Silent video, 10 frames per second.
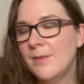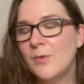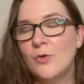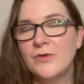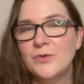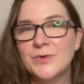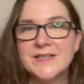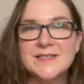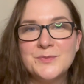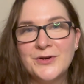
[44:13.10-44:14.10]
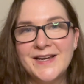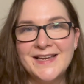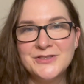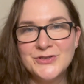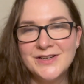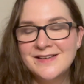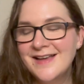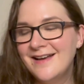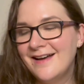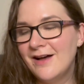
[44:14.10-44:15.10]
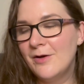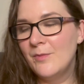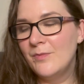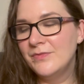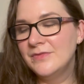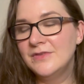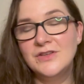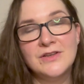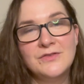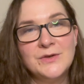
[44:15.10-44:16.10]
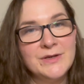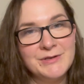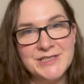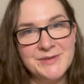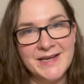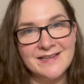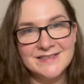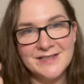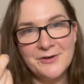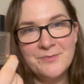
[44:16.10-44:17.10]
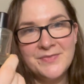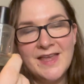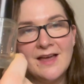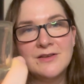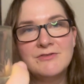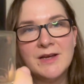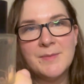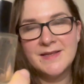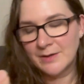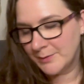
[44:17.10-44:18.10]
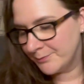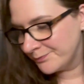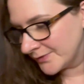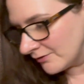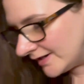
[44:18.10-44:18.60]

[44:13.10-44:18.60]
or if you want a spray extra, you don't feel guilty doing it. So yeah, I'd recommend that one. Really